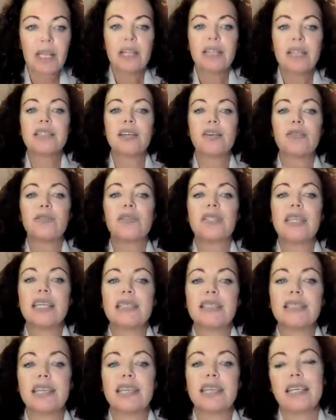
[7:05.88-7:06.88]
So
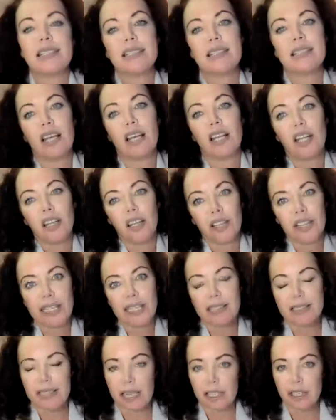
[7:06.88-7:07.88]
this is a
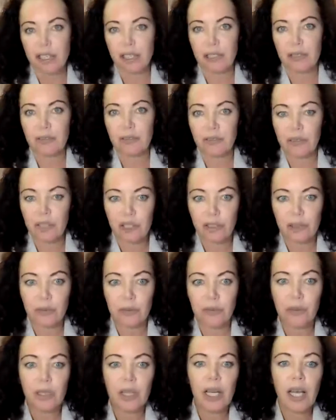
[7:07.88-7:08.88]
learning session for
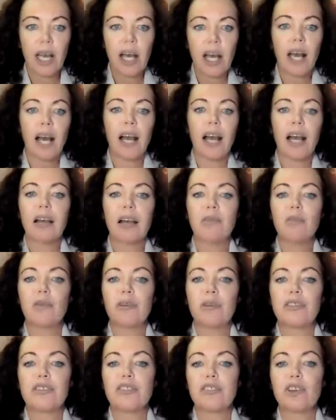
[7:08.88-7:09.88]
you
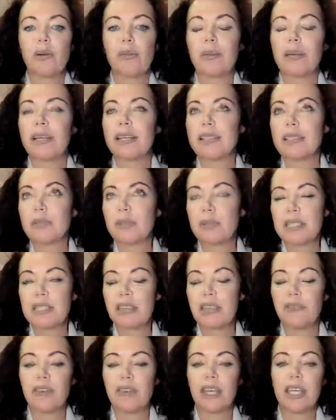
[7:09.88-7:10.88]
with topic
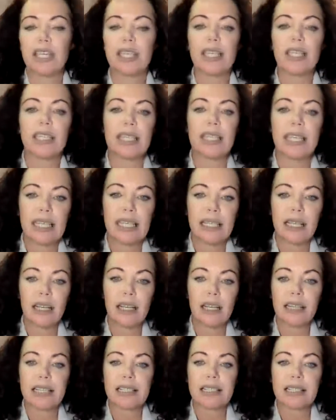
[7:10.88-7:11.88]
specific key
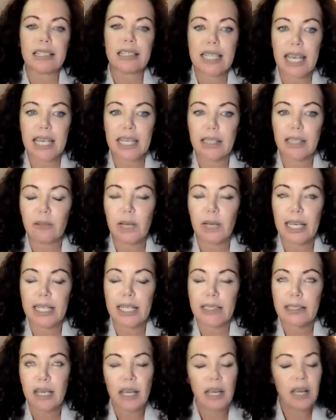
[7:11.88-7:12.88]
learnings and
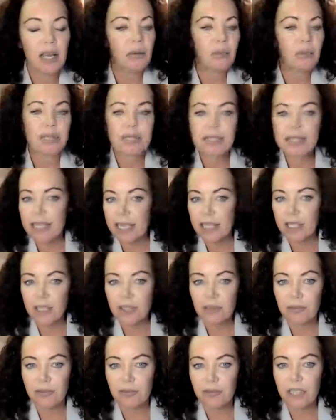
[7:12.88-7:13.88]
takeaways.
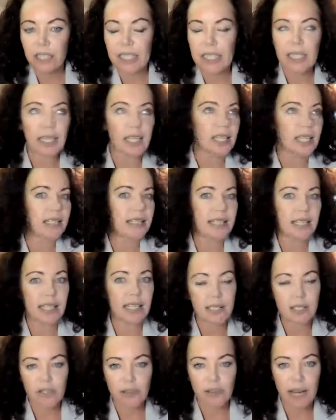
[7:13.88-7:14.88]
Presentation free, it's
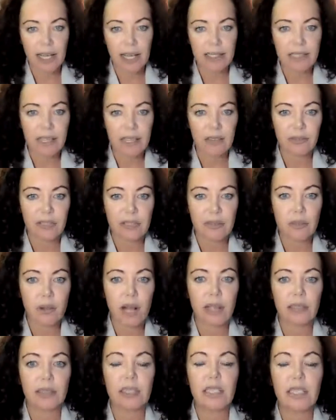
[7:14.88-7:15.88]
interactive as
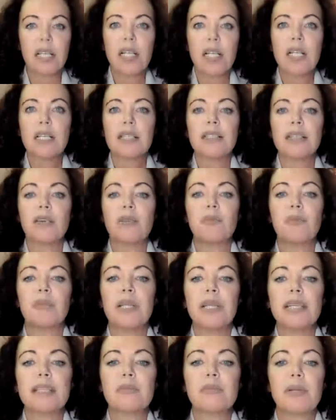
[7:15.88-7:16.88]
well. So
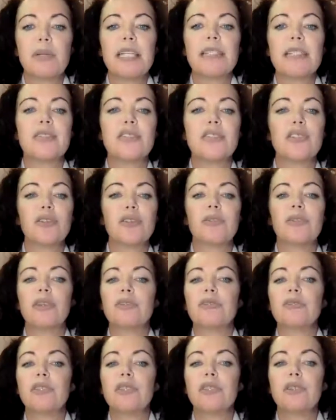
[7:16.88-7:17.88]
please, please do
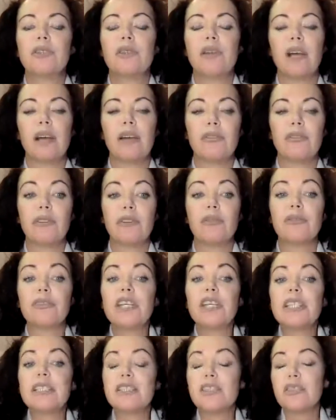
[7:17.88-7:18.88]
feel
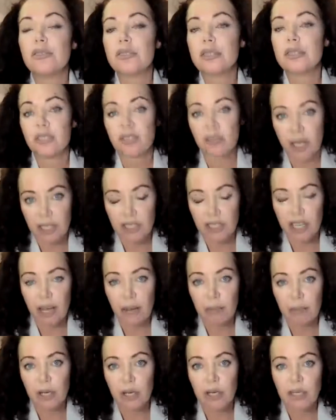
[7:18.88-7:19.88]
free to use the chat
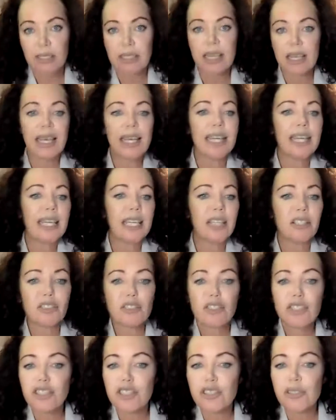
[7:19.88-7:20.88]
box,
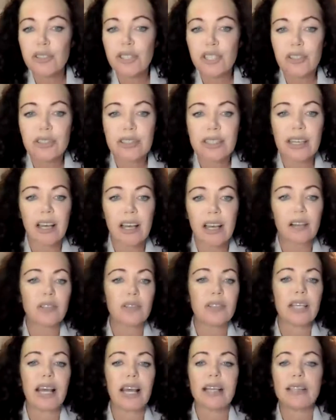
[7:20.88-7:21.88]
introduce
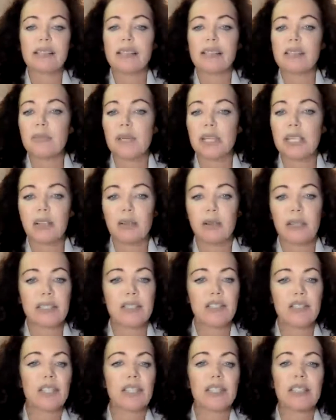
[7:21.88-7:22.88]
yourselves, ask as many
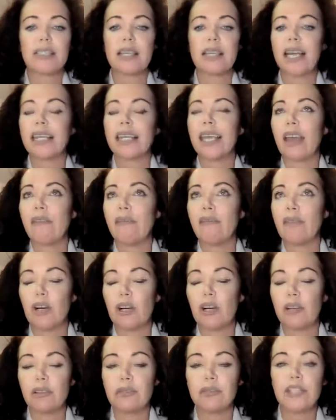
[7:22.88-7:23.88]
questions and get
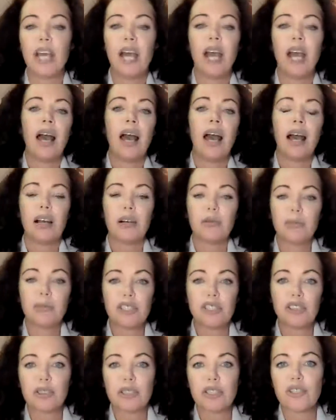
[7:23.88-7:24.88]
involved. I'll be
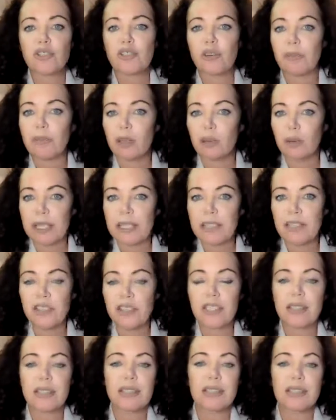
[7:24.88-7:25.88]
sure to drop the
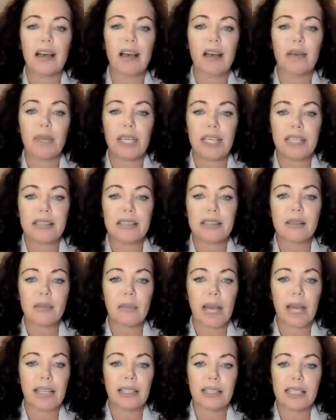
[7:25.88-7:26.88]
questions into the
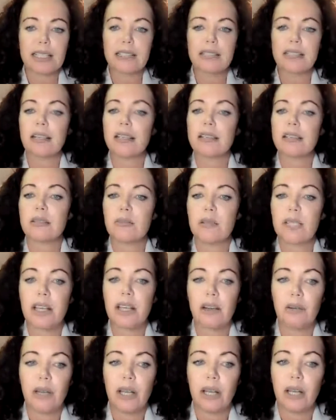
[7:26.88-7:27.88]
panelists as we
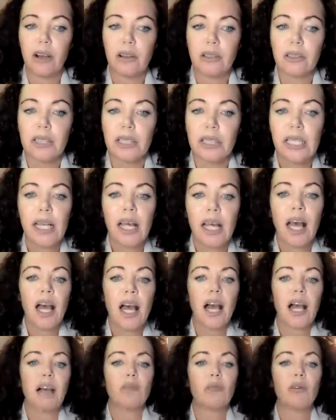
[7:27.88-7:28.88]
go along.
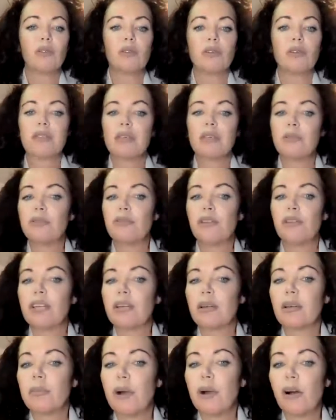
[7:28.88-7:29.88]
We'll also be running
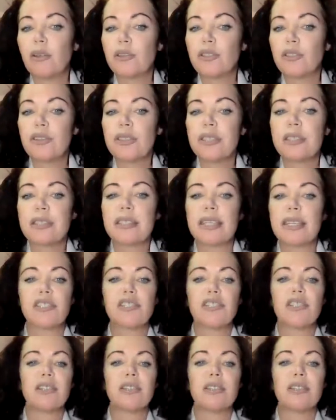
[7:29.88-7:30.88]
a poll during the
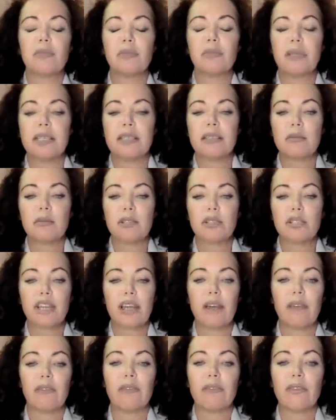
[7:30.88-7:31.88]
session, so please watch
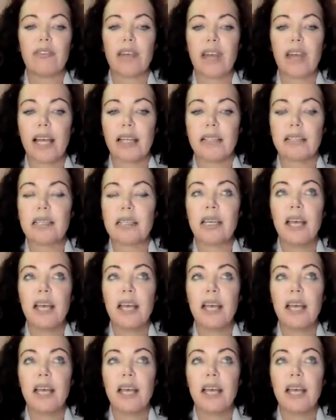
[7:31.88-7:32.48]
out for that.